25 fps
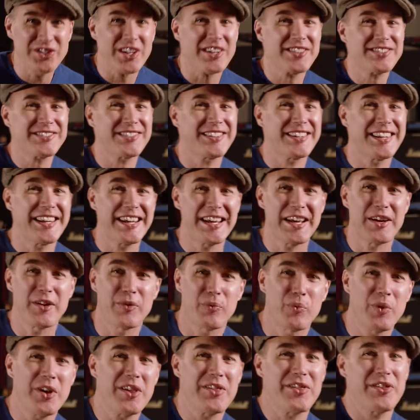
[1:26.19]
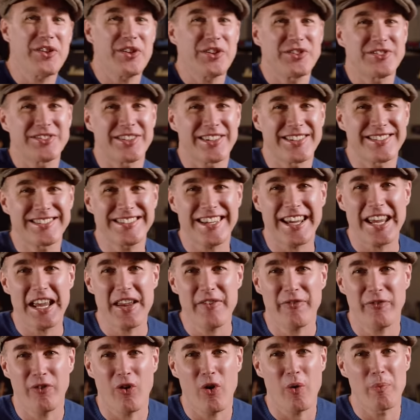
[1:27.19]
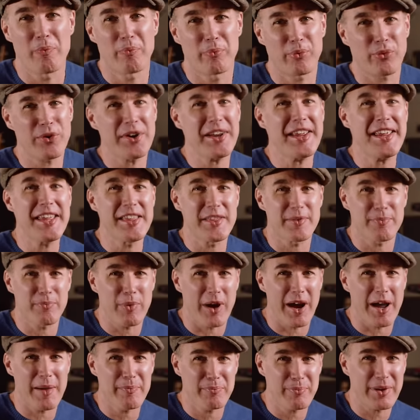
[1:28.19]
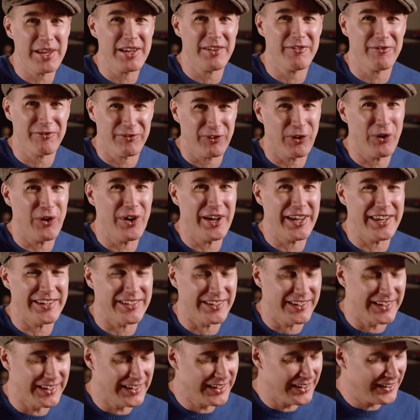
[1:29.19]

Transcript: Justin here with you today for Breathe by Pink Floyd.